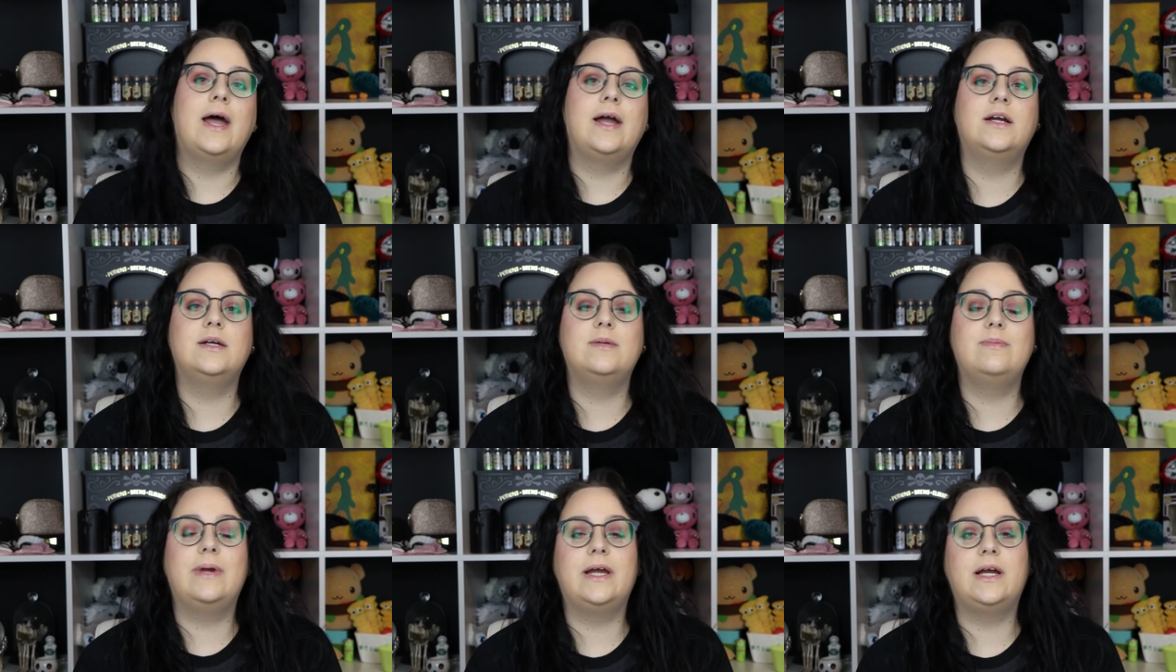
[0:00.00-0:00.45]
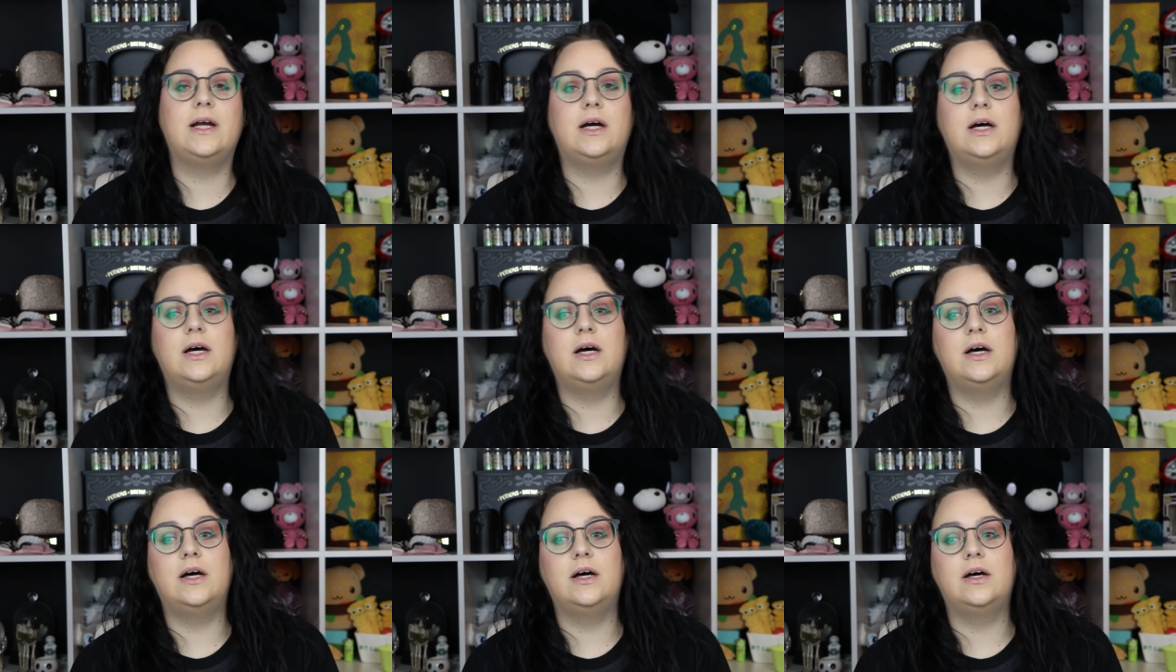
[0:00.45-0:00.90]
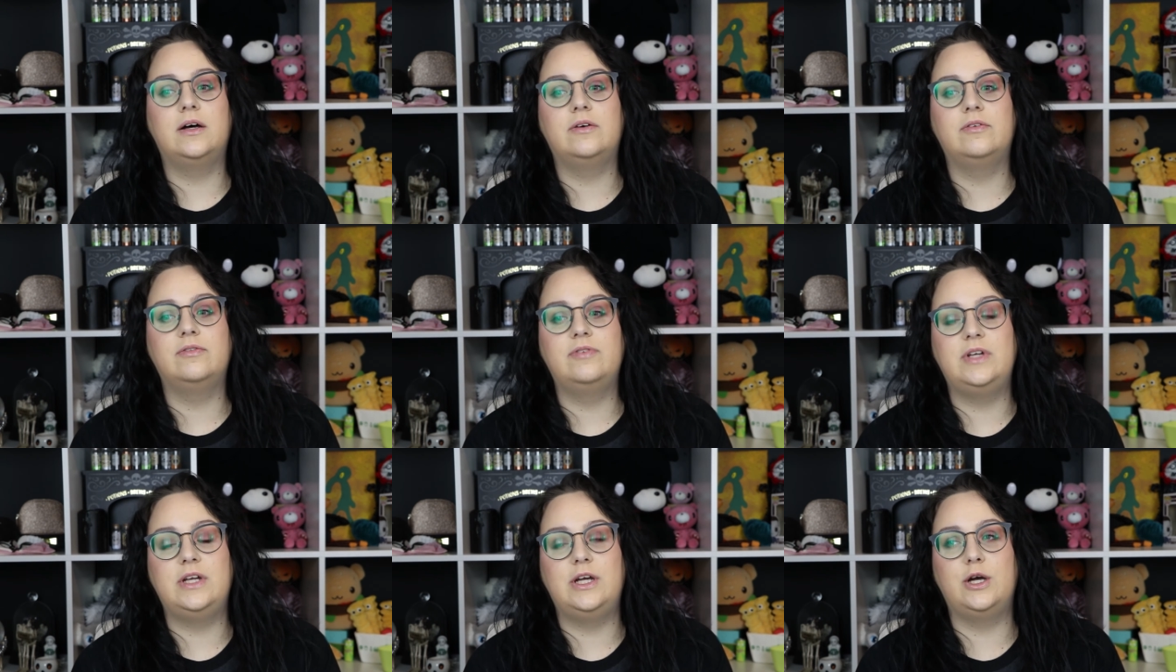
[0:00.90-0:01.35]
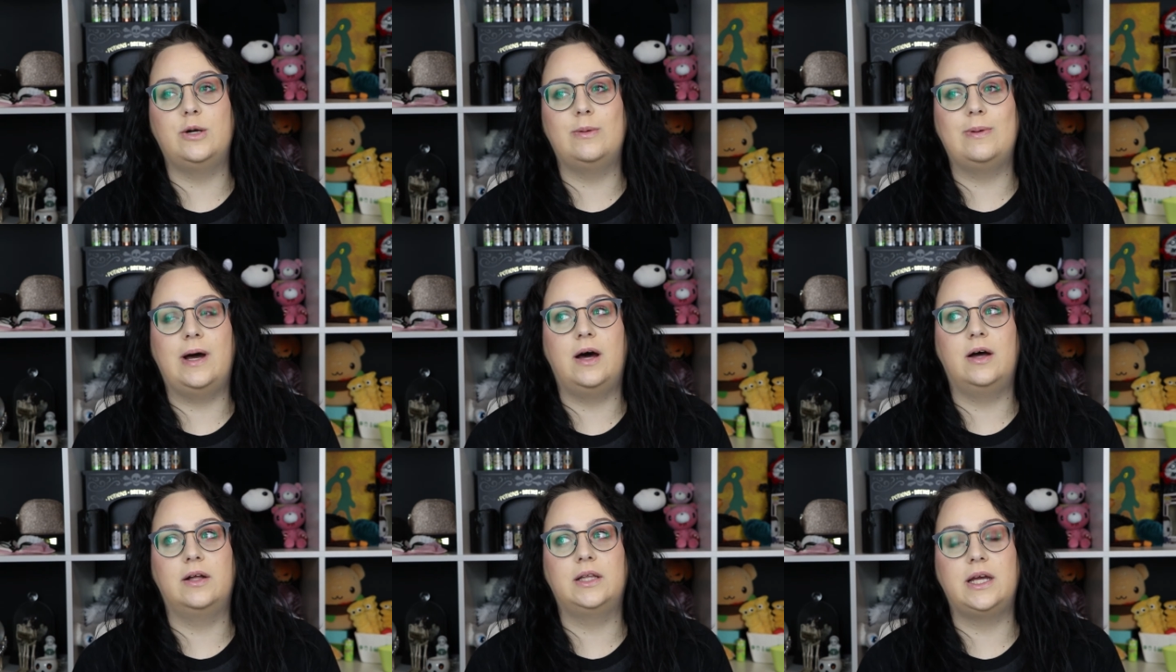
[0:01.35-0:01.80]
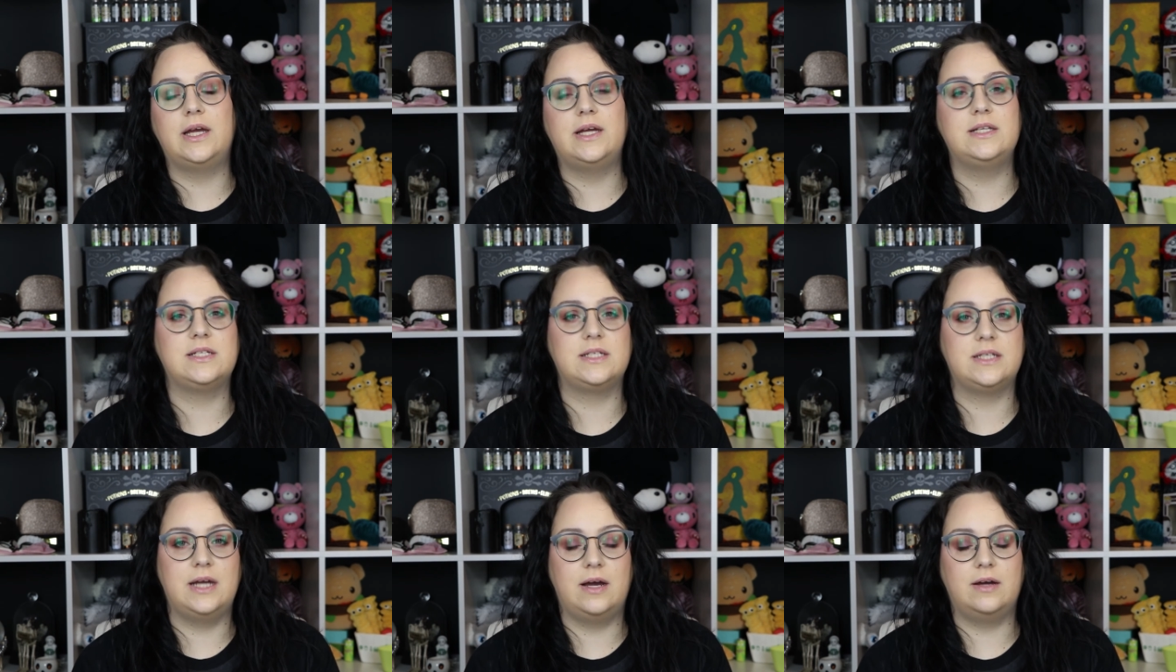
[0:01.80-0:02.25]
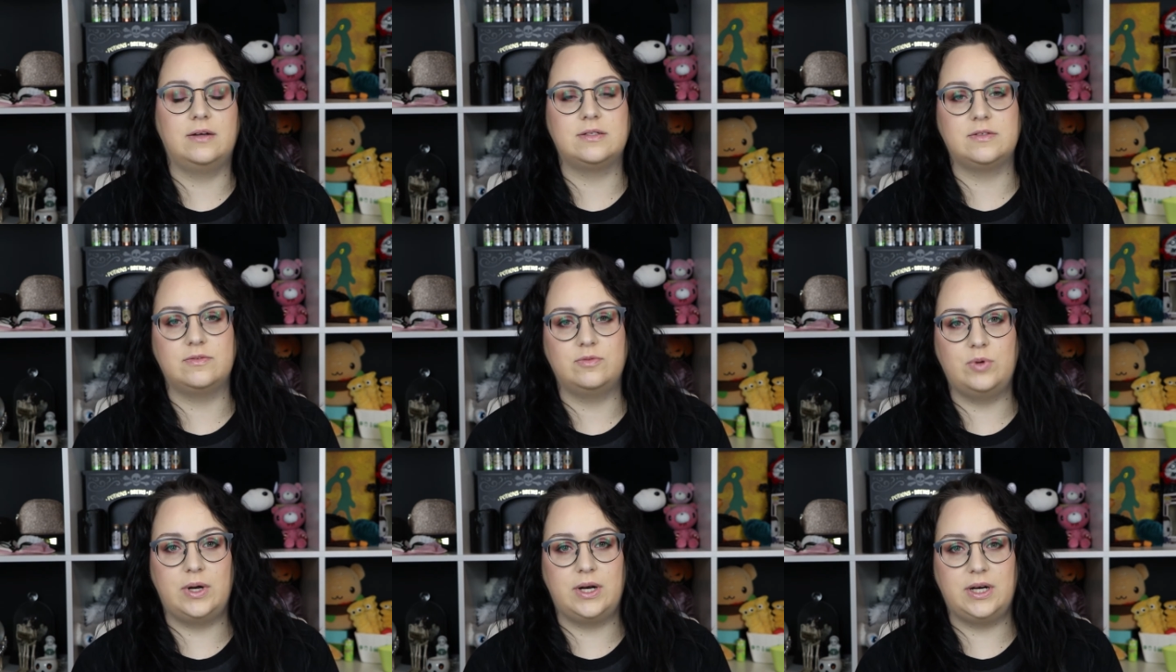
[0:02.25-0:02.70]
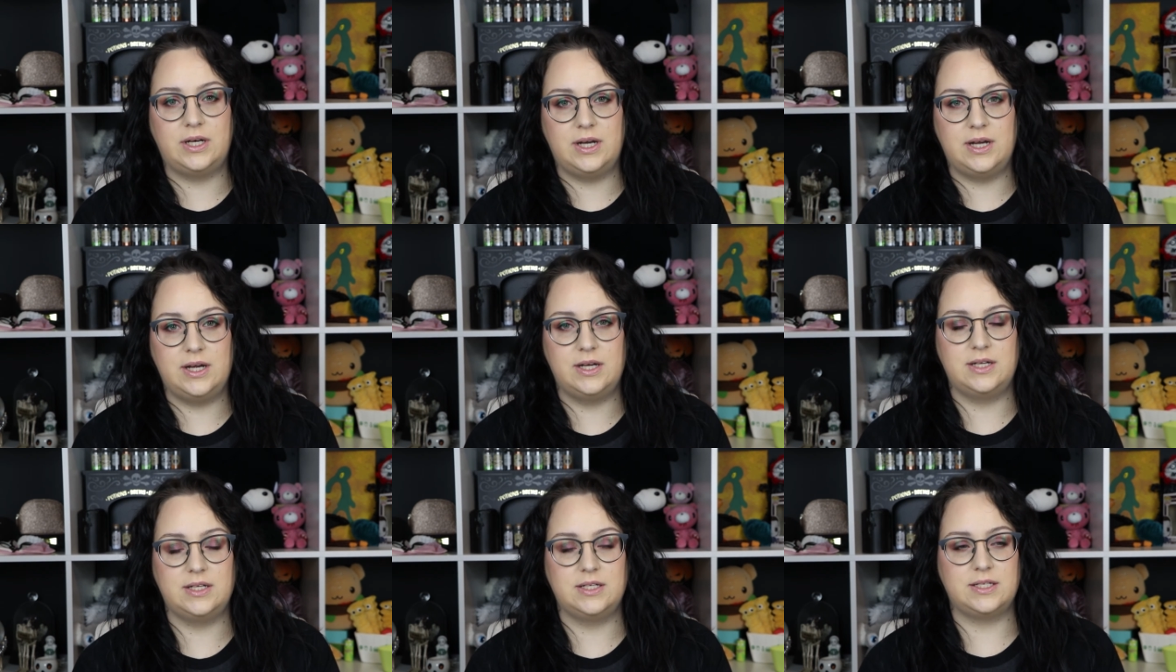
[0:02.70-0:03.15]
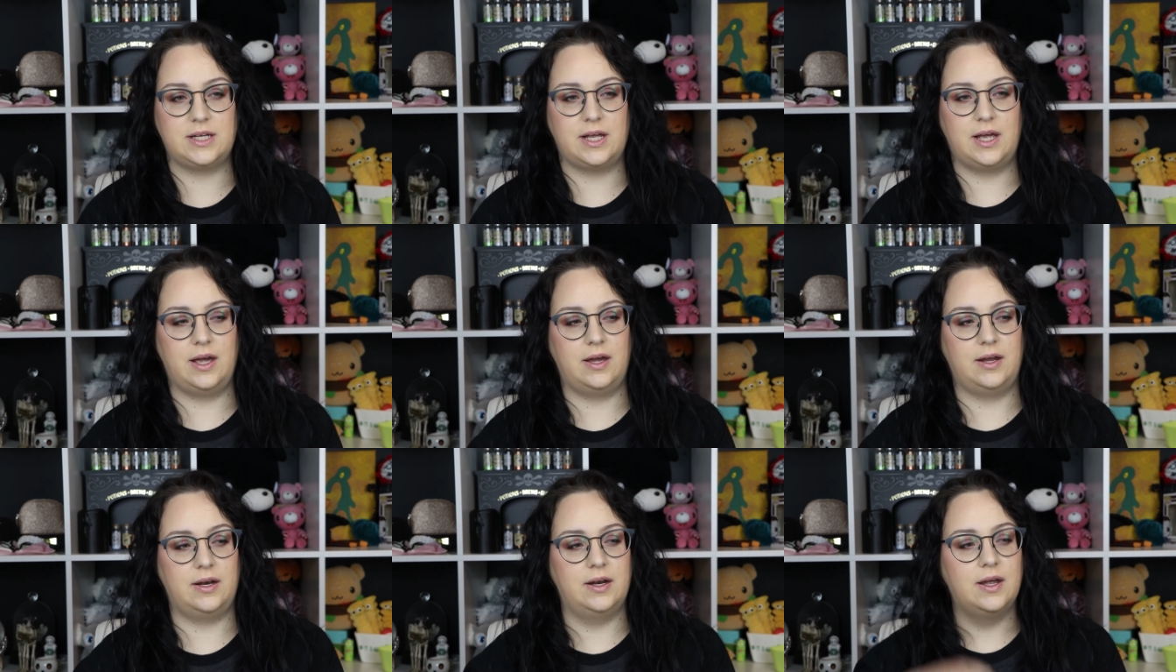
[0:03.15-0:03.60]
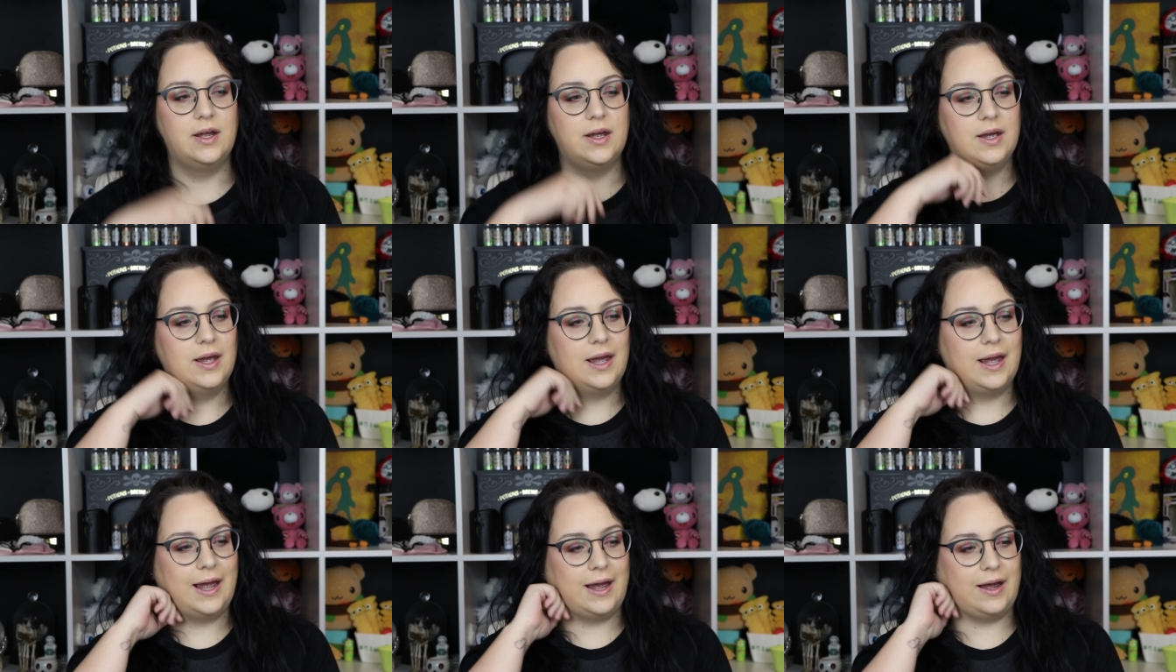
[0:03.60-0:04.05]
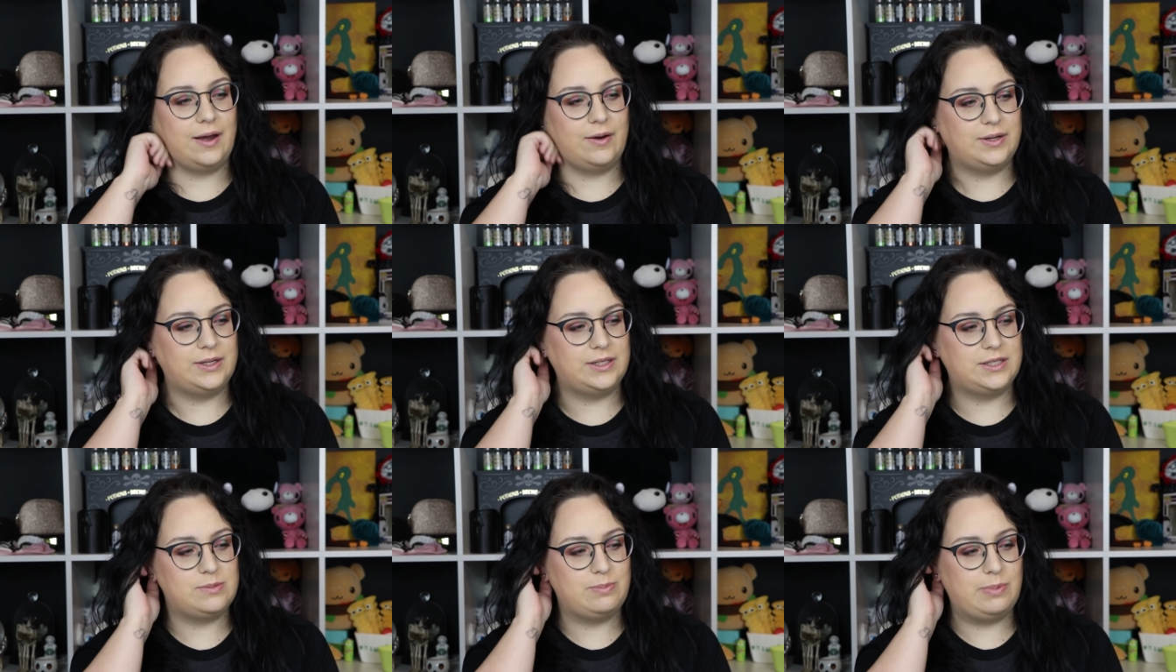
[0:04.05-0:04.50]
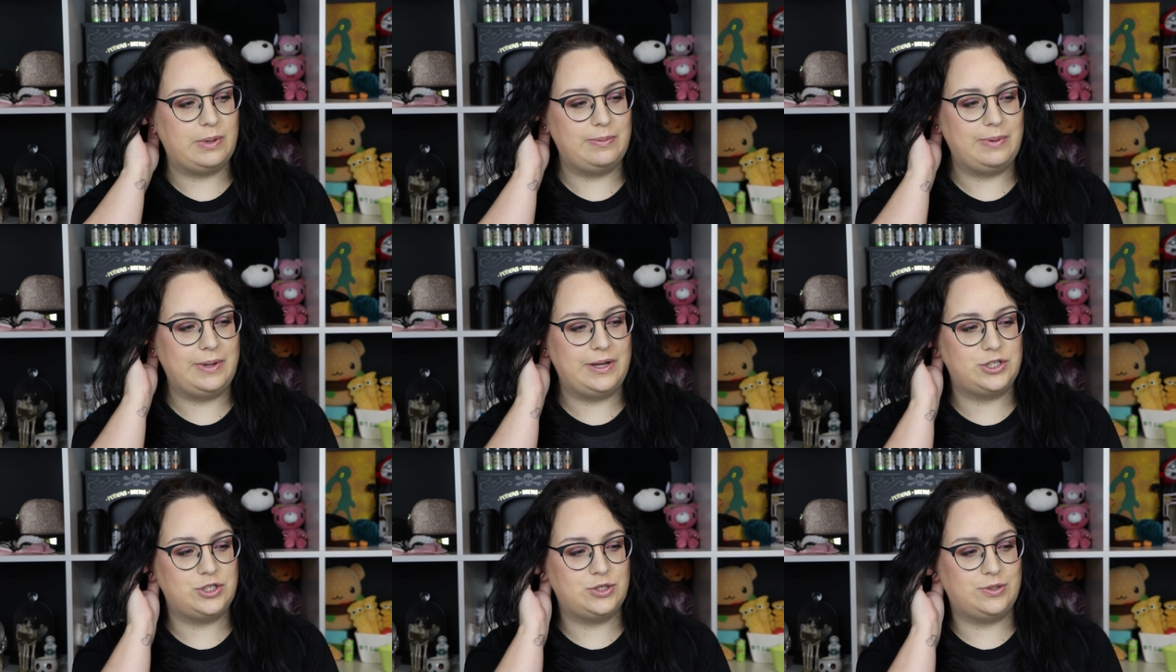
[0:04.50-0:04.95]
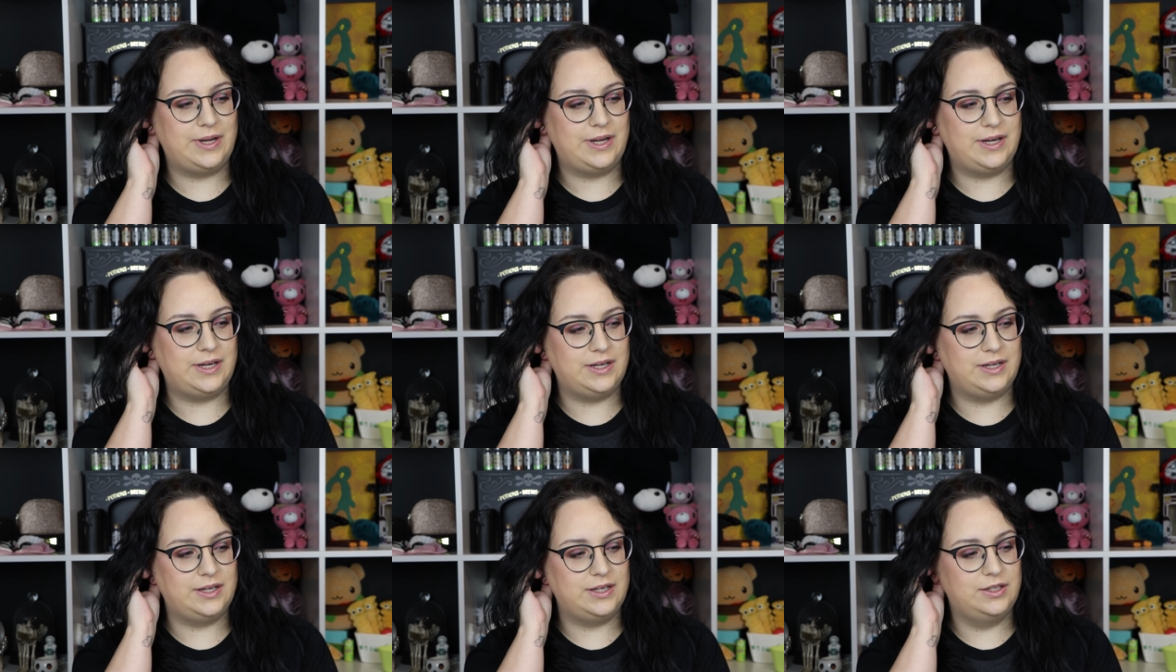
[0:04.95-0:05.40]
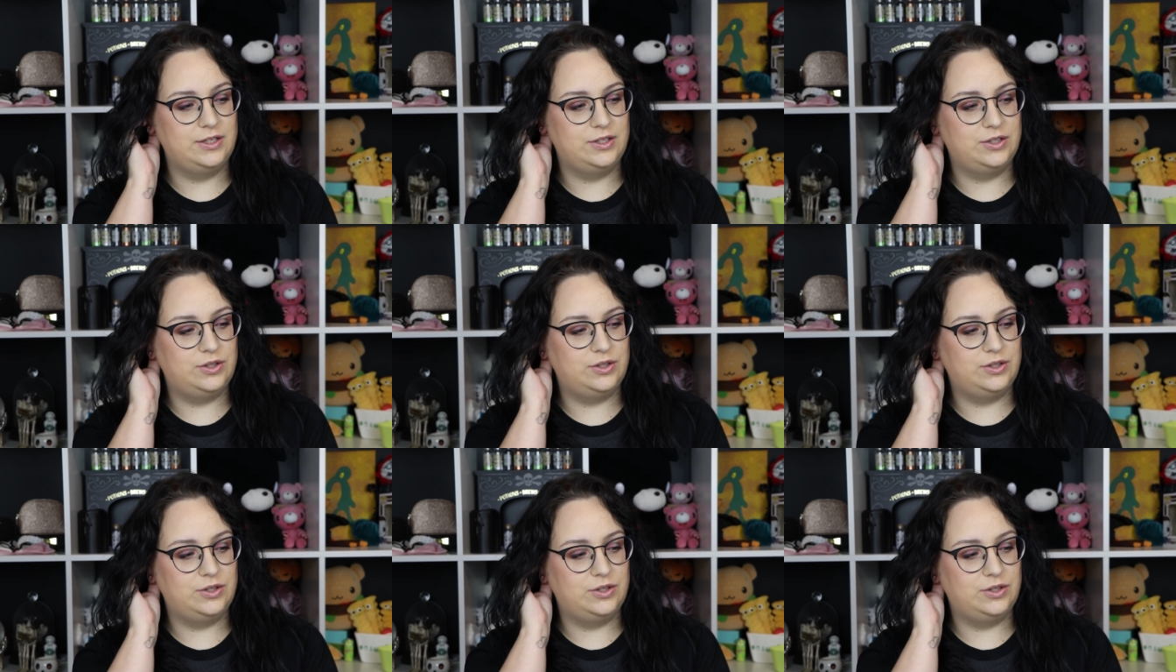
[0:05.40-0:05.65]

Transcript: I could make a video about the ins and outs of what it is and how it's perpetuated